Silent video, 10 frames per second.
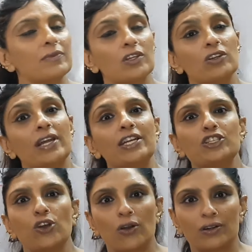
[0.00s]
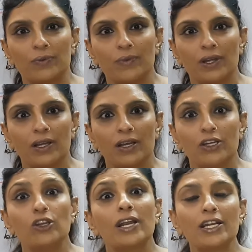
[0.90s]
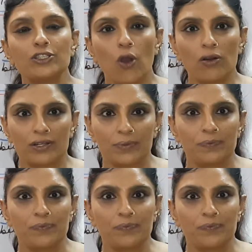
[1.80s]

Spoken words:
you'll get shocked. You'll get shocked.